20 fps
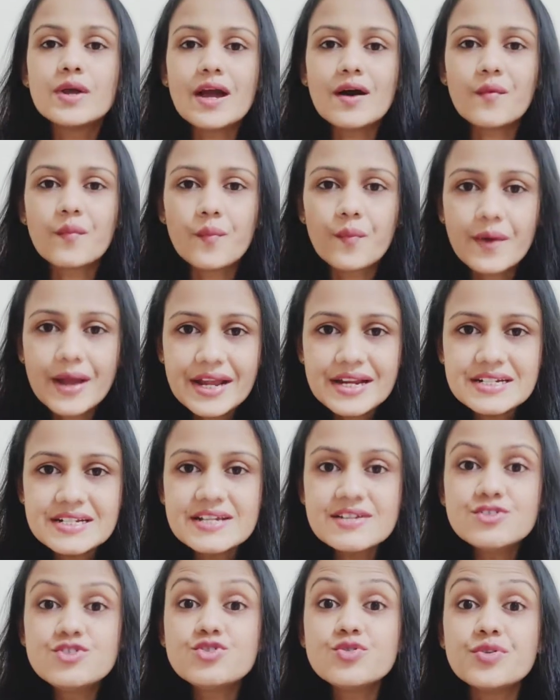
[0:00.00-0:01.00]
We are
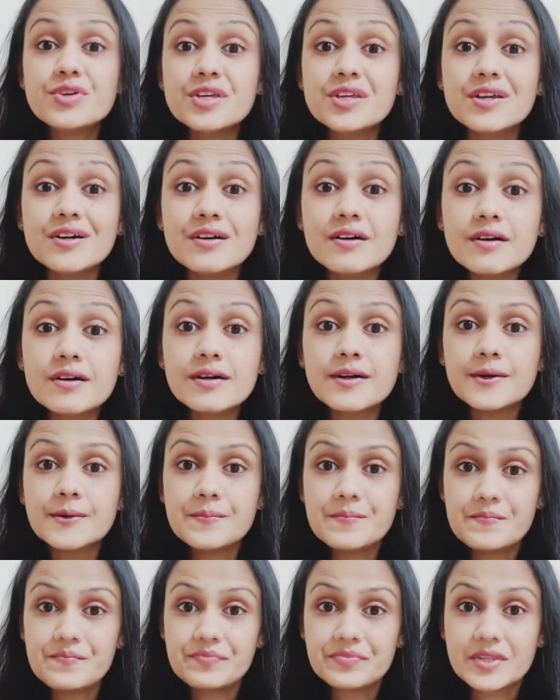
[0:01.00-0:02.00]
waiting to
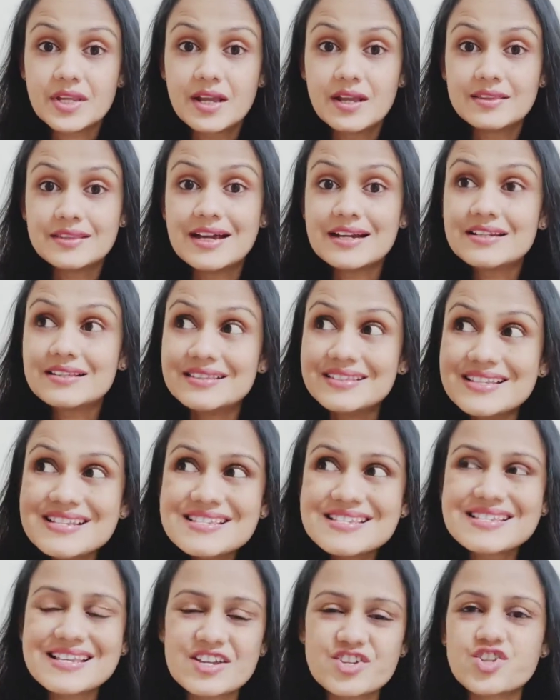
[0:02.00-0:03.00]
hear that
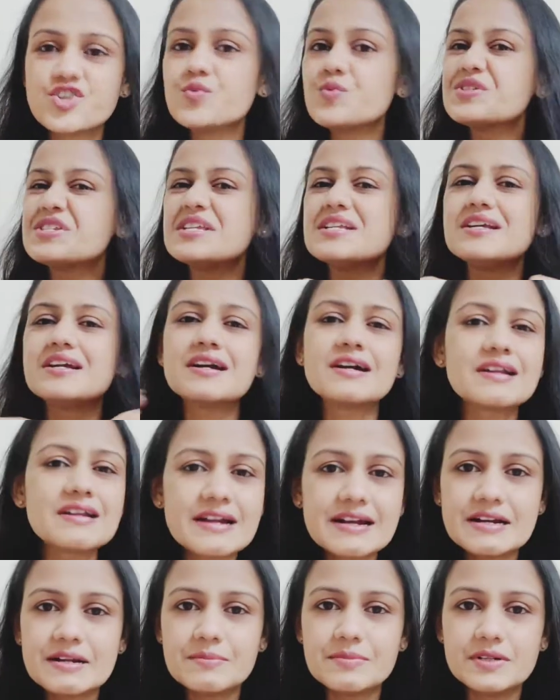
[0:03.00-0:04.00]
this session was
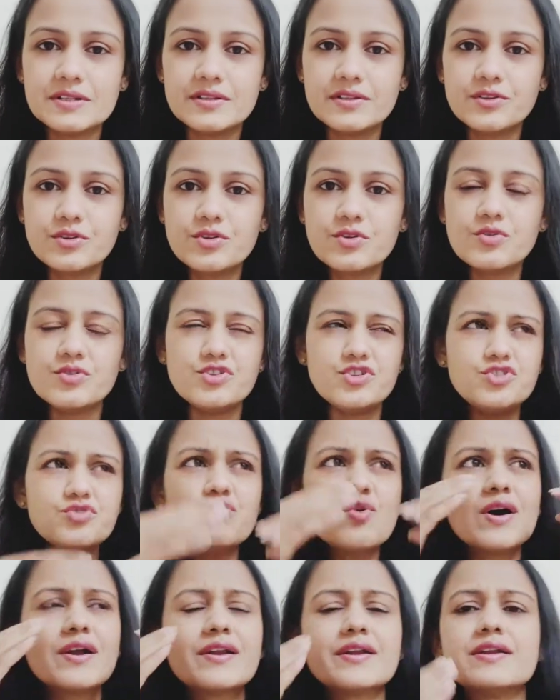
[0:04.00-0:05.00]
incredible. You know,
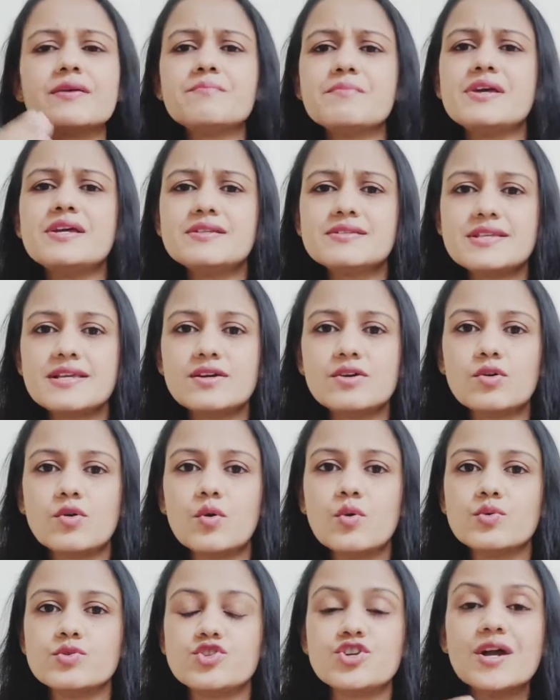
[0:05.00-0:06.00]
you are an amazing
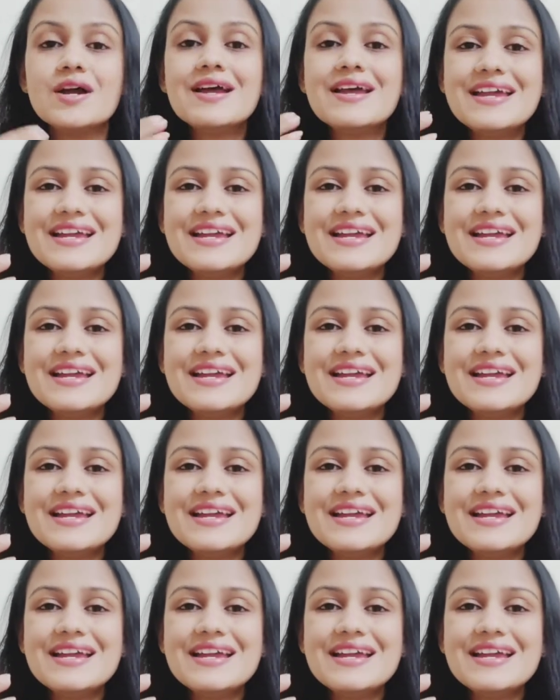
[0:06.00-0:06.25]
coach.